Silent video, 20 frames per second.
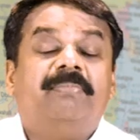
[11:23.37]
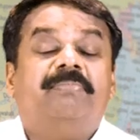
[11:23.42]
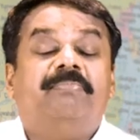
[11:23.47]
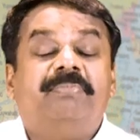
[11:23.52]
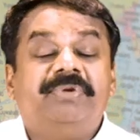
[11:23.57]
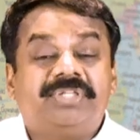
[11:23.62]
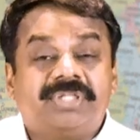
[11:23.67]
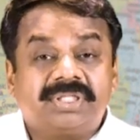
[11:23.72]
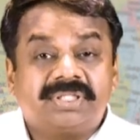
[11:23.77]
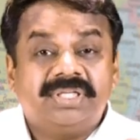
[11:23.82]

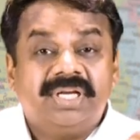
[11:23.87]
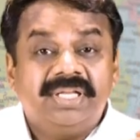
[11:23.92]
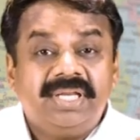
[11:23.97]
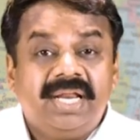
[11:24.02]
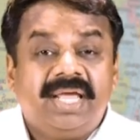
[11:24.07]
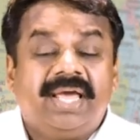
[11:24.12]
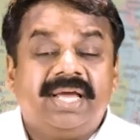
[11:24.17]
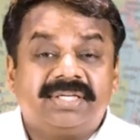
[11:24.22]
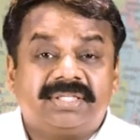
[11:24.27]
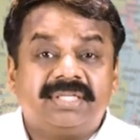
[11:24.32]
Business
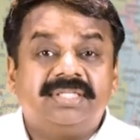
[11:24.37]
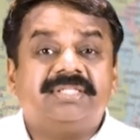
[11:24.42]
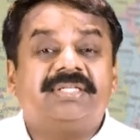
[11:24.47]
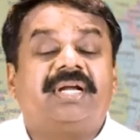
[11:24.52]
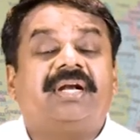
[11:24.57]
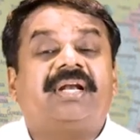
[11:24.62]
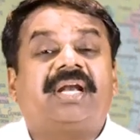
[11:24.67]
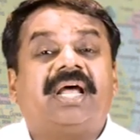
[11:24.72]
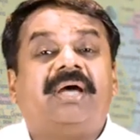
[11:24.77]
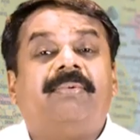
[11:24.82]
delegations are
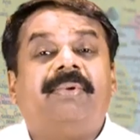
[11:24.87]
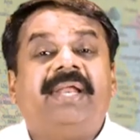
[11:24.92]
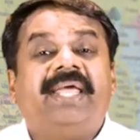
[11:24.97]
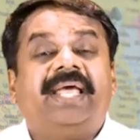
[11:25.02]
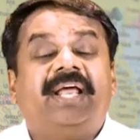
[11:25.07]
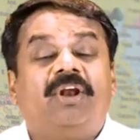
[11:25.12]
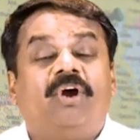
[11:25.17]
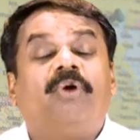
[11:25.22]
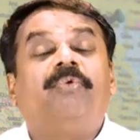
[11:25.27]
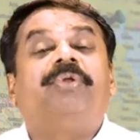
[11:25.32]
traveling
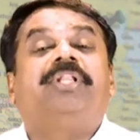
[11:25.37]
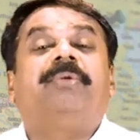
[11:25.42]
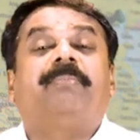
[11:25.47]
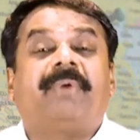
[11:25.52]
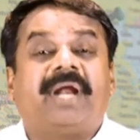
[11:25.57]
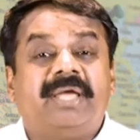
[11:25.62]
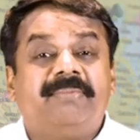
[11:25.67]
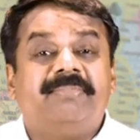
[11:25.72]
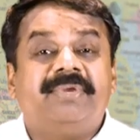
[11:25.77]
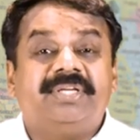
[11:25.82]
along with the
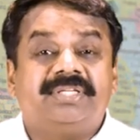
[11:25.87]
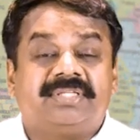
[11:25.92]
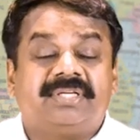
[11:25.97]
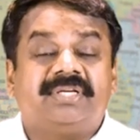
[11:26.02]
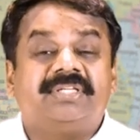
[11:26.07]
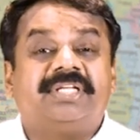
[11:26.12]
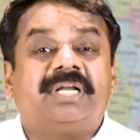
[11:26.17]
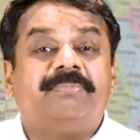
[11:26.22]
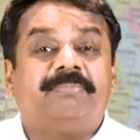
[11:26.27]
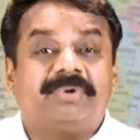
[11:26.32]
prime
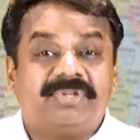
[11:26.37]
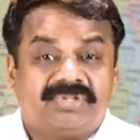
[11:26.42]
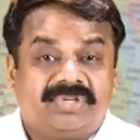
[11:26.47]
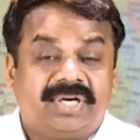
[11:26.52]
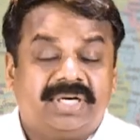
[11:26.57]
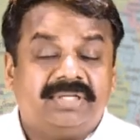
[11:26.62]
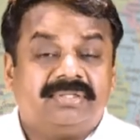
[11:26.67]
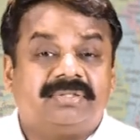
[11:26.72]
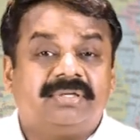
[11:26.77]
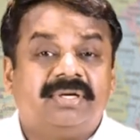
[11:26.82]
ministers and
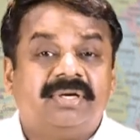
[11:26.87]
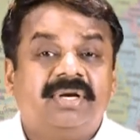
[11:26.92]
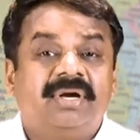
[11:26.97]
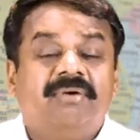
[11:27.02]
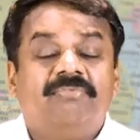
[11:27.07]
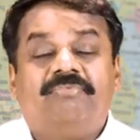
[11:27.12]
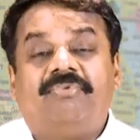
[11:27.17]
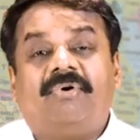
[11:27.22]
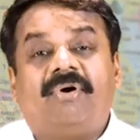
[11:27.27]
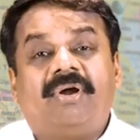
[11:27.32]
presidents
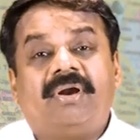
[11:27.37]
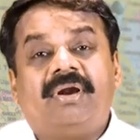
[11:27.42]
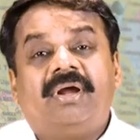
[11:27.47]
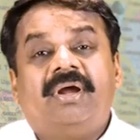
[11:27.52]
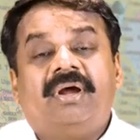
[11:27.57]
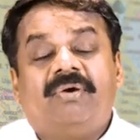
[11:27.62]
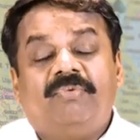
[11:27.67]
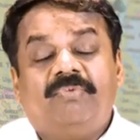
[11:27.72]
for